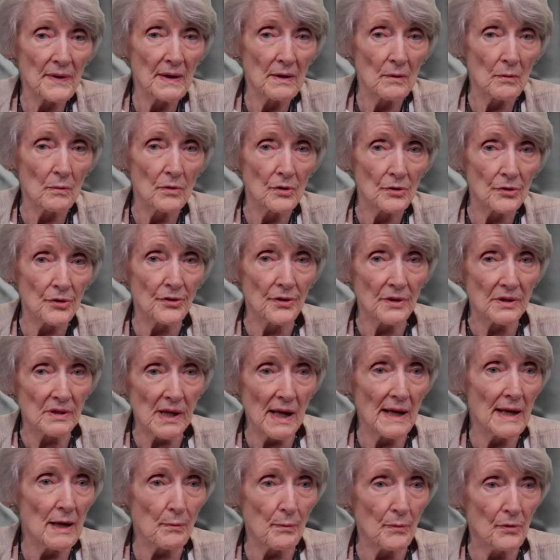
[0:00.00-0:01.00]
it was the
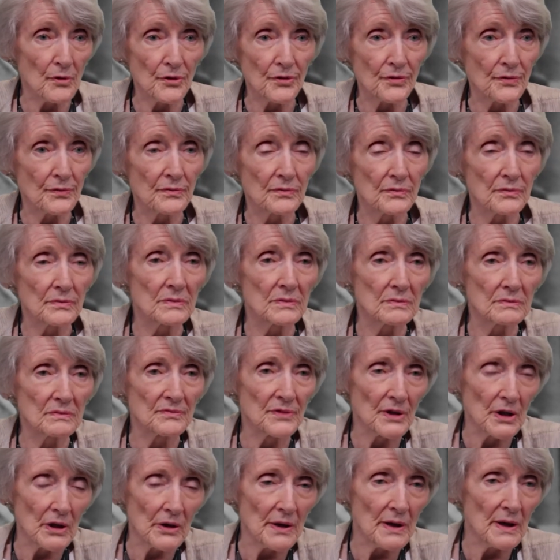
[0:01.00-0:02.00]
tape was
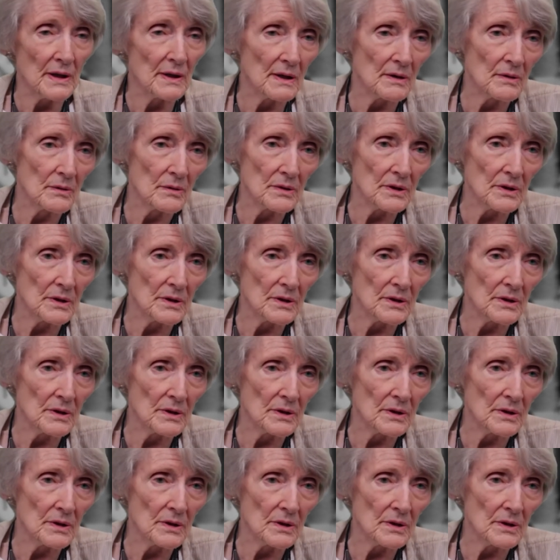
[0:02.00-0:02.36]
very,